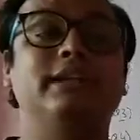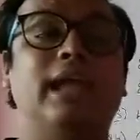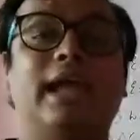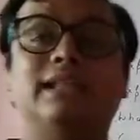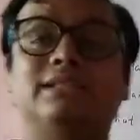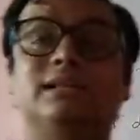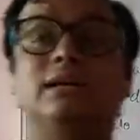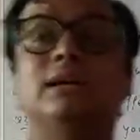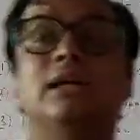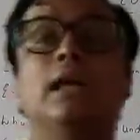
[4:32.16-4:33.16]
and
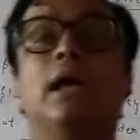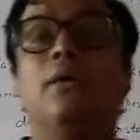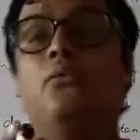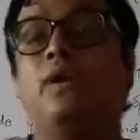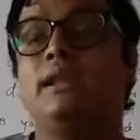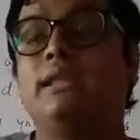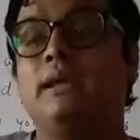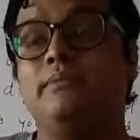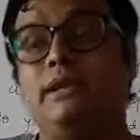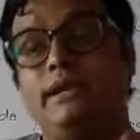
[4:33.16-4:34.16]
the work
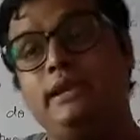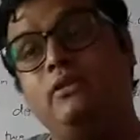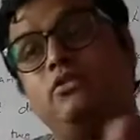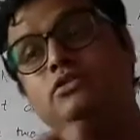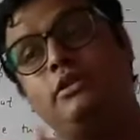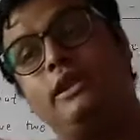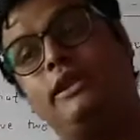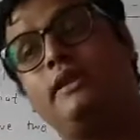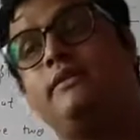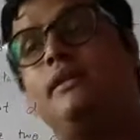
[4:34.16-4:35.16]
ability goes on
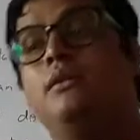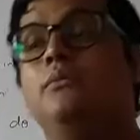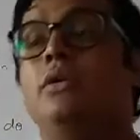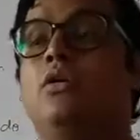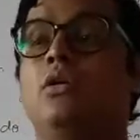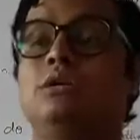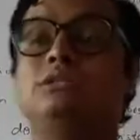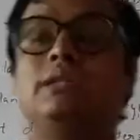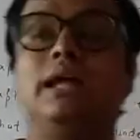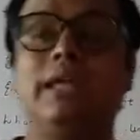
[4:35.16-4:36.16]
decreasing because
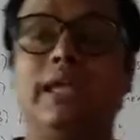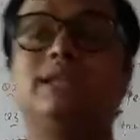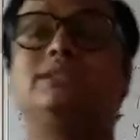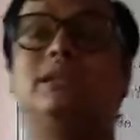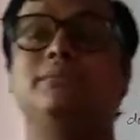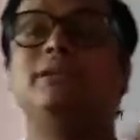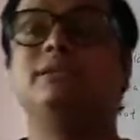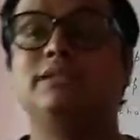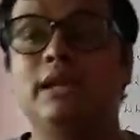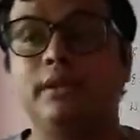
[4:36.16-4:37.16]
the age limit
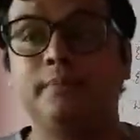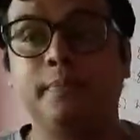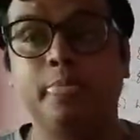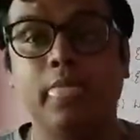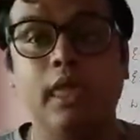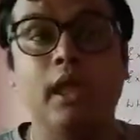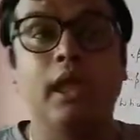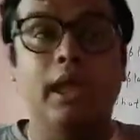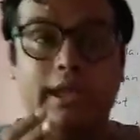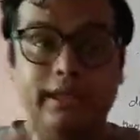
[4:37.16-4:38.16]
is there.
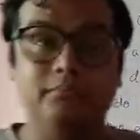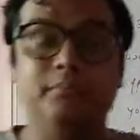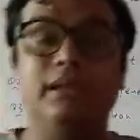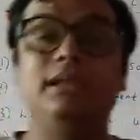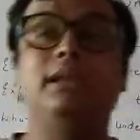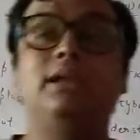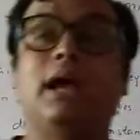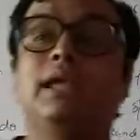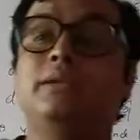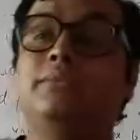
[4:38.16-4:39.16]
In many
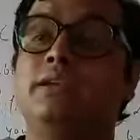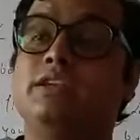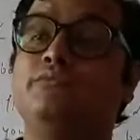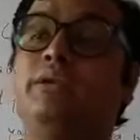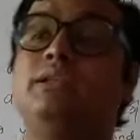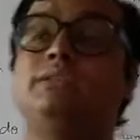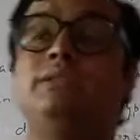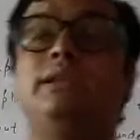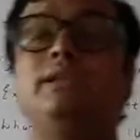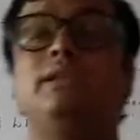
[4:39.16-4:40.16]
times it is being
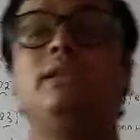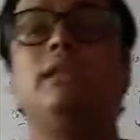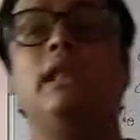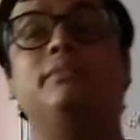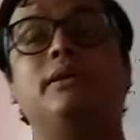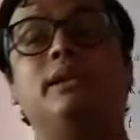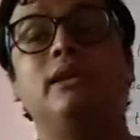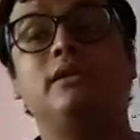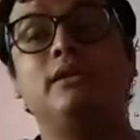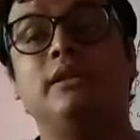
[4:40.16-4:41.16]
seen labor
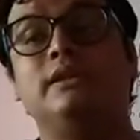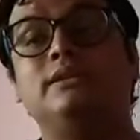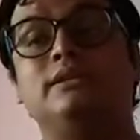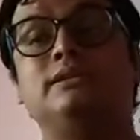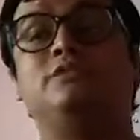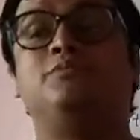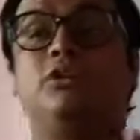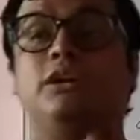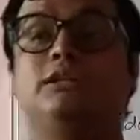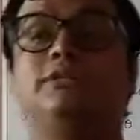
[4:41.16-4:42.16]
increases its
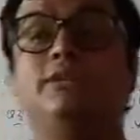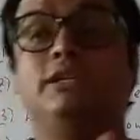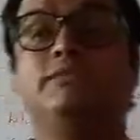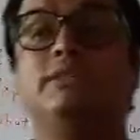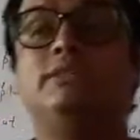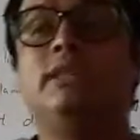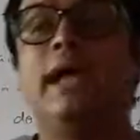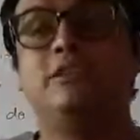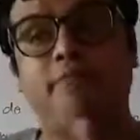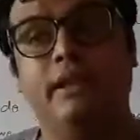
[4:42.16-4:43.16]
productivity with
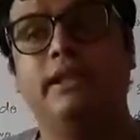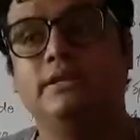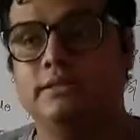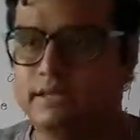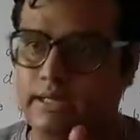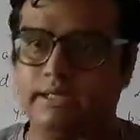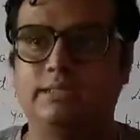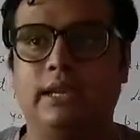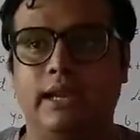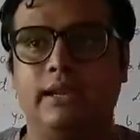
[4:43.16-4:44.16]
experience. It is
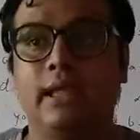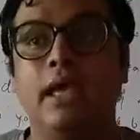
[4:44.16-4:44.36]
correct.